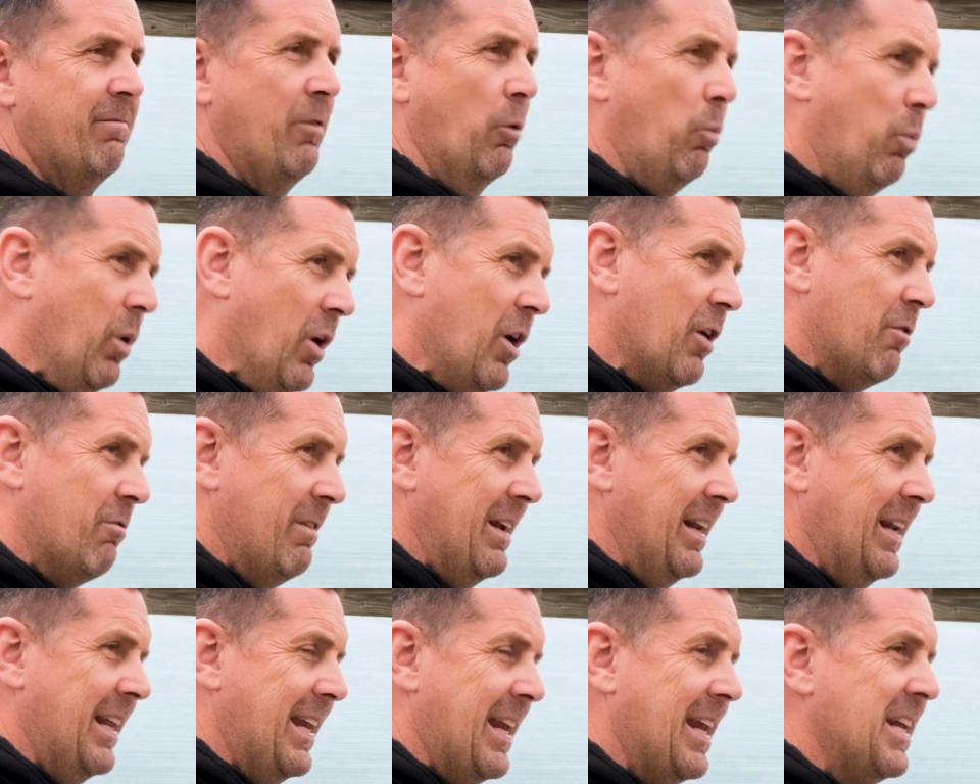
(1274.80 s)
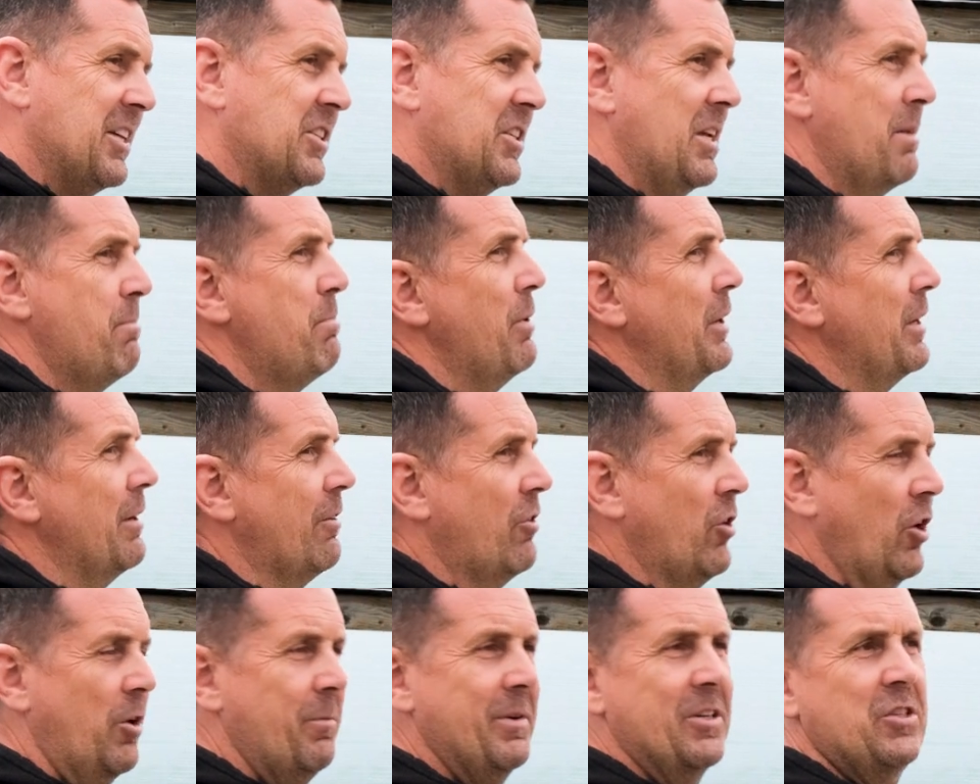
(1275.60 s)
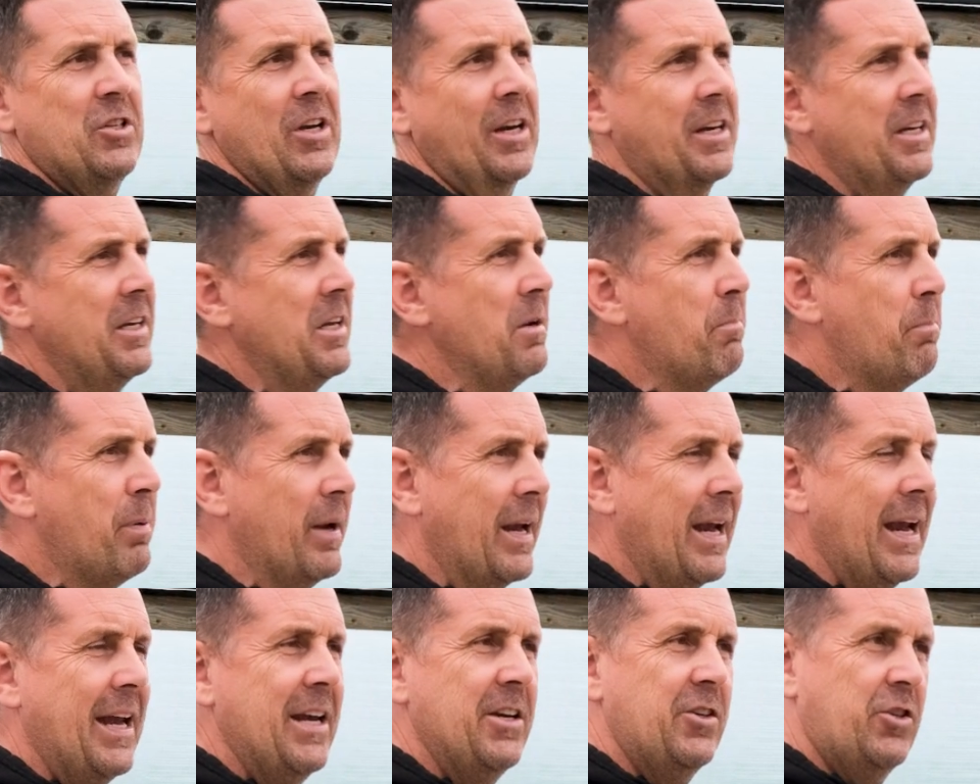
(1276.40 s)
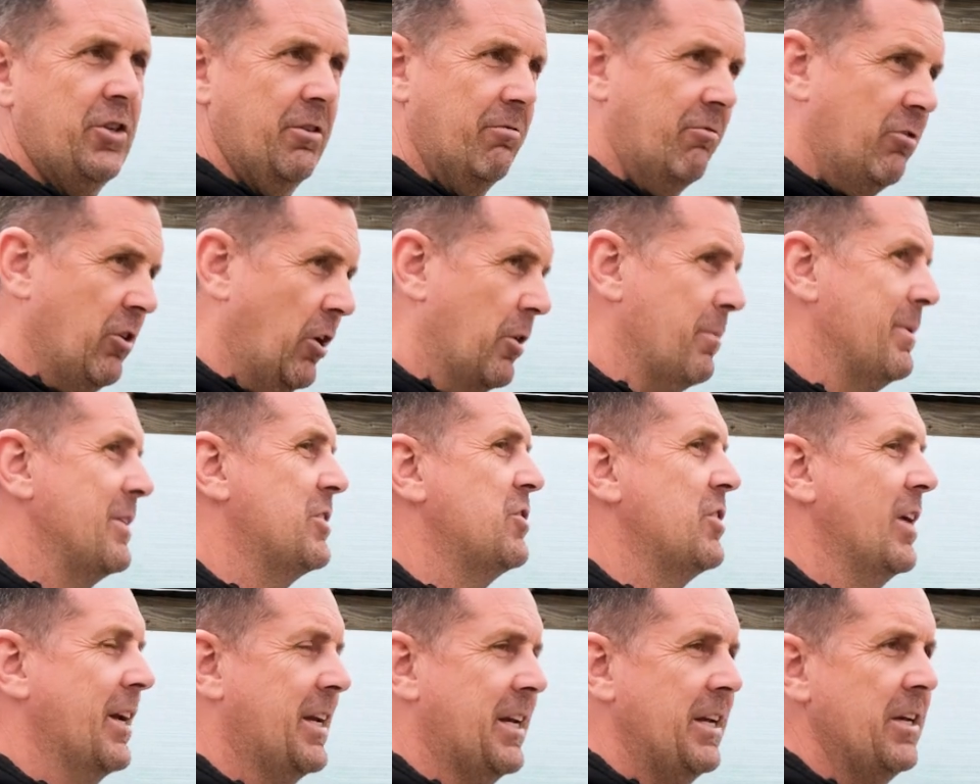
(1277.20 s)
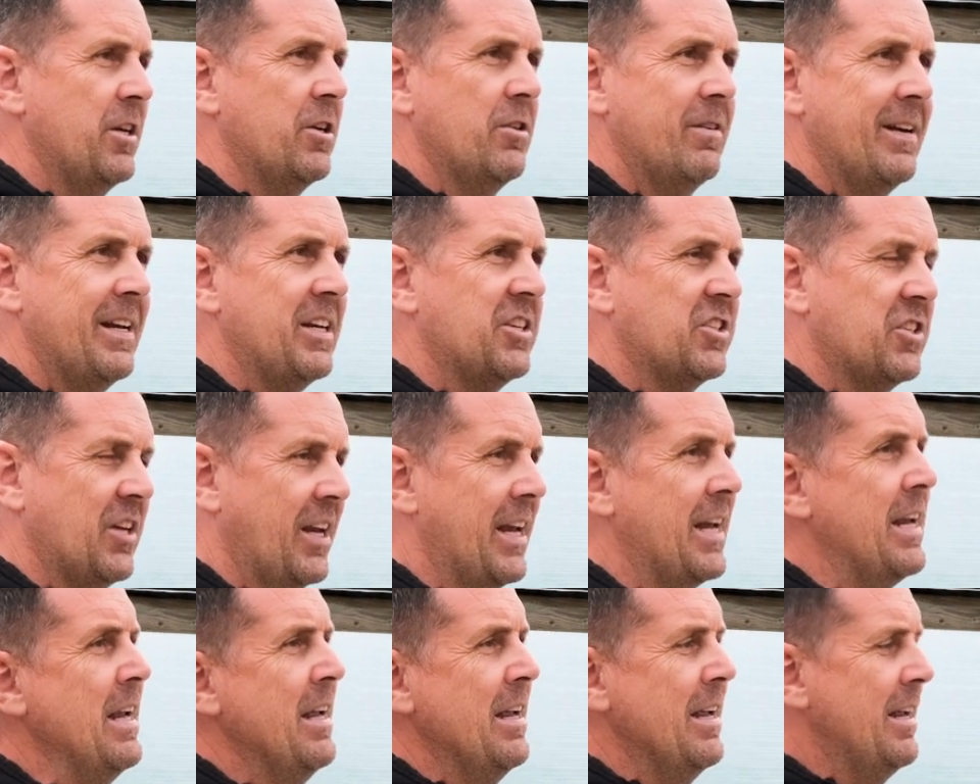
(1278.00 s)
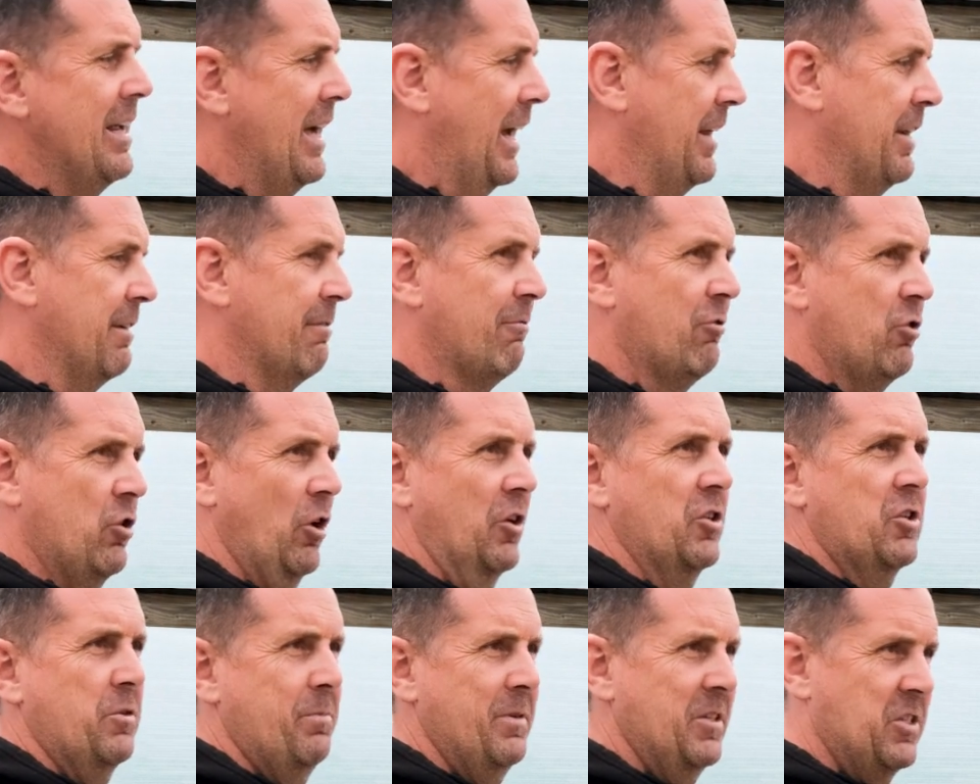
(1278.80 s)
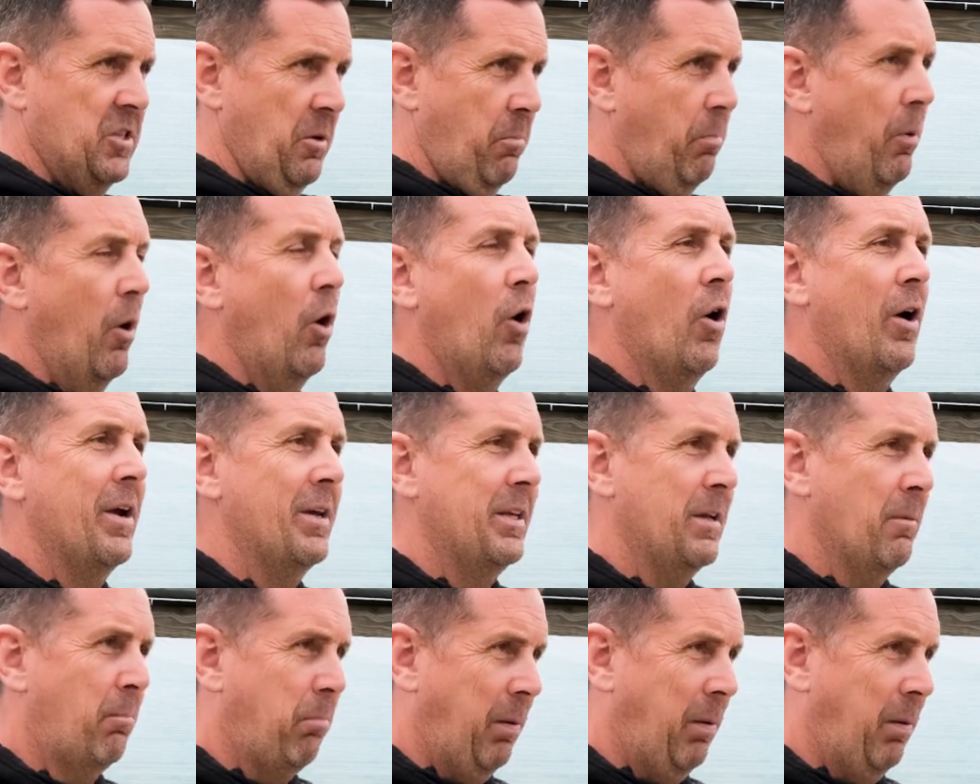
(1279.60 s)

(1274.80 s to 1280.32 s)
They work really easy, but you've got to be checking your pH, you've got to be checking your EC, and you've got to be supporting your